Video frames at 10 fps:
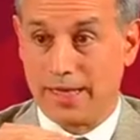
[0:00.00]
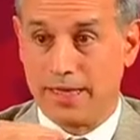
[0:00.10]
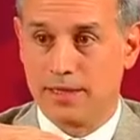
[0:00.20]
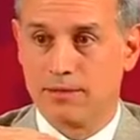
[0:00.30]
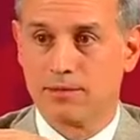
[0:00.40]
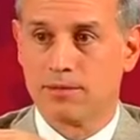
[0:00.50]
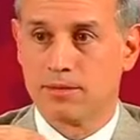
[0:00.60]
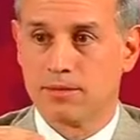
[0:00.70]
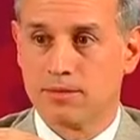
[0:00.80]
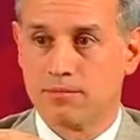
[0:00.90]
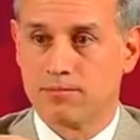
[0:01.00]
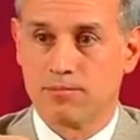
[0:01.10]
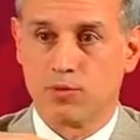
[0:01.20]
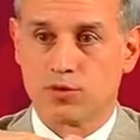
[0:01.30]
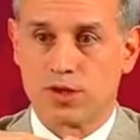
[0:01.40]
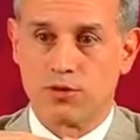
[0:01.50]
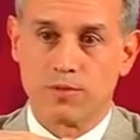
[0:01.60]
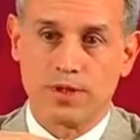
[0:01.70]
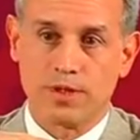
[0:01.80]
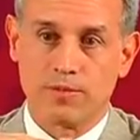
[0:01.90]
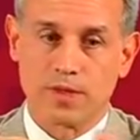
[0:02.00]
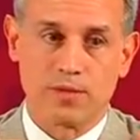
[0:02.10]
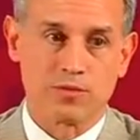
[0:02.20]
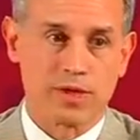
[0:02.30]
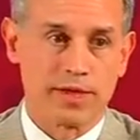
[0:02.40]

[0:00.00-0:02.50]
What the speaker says: we are reaching the peak